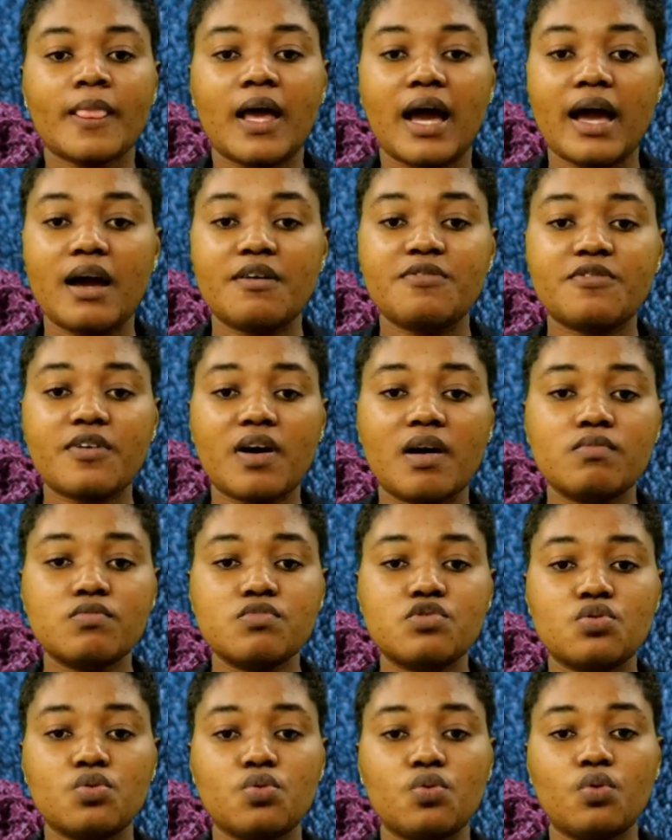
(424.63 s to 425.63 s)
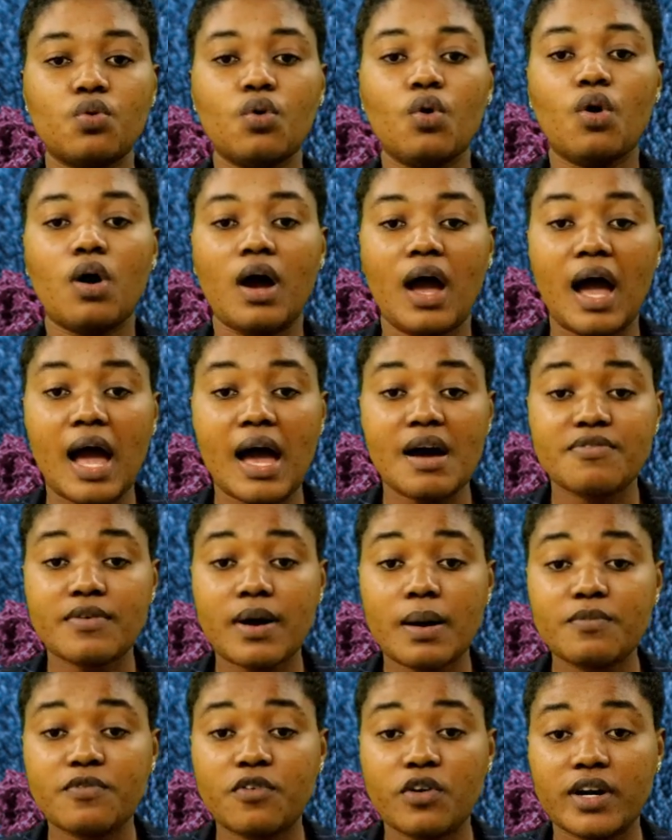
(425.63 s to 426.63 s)
I have come
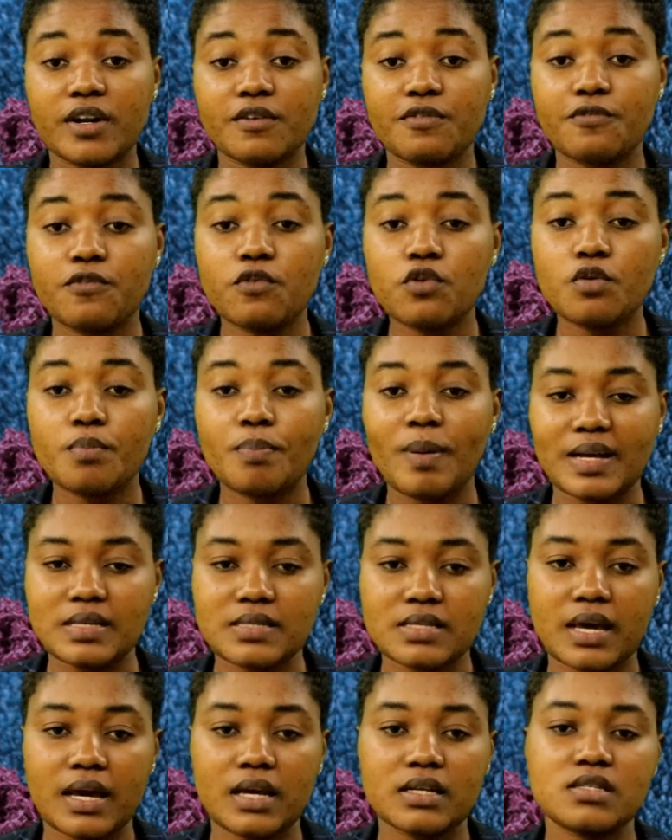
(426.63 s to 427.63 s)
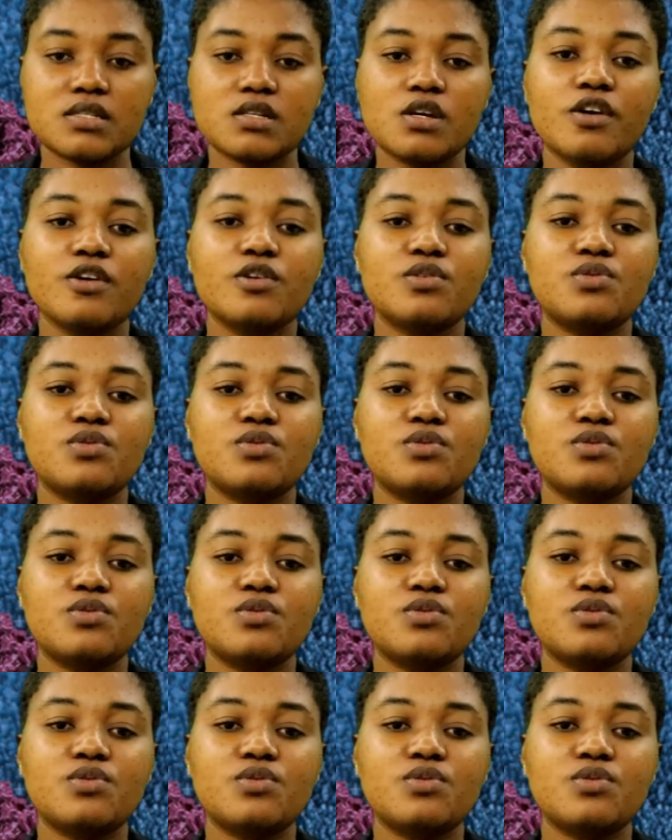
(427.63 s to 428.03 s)
for the food basket